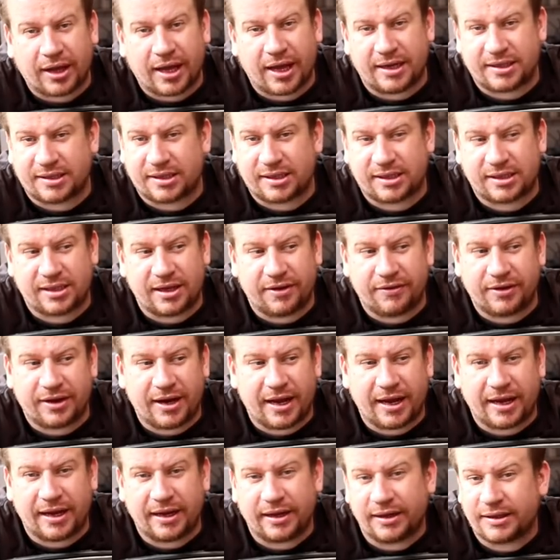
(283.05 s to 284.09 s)
cask 7,
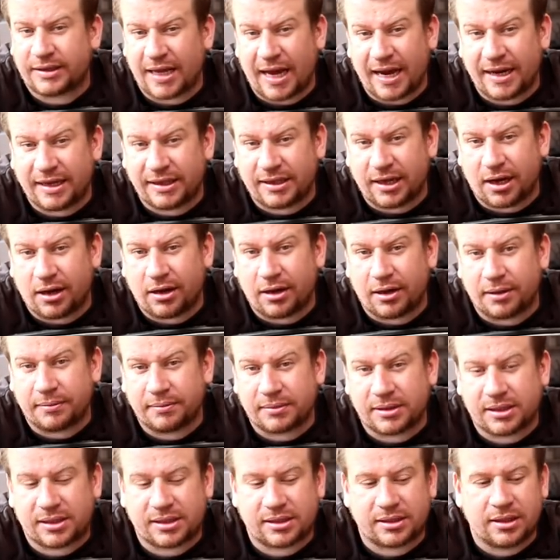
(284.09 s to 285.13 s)
8, 10
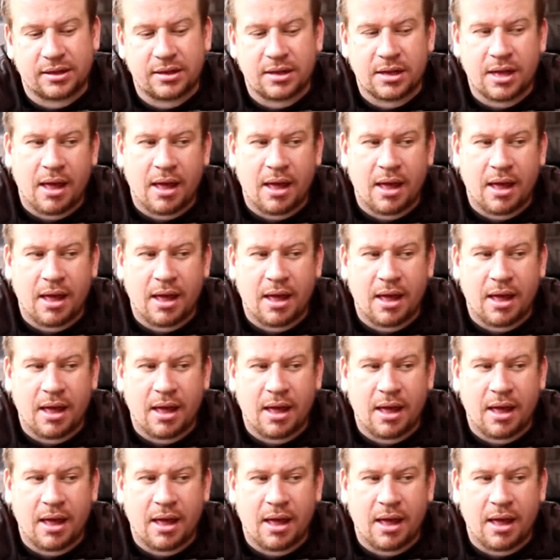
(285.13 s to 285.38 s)
times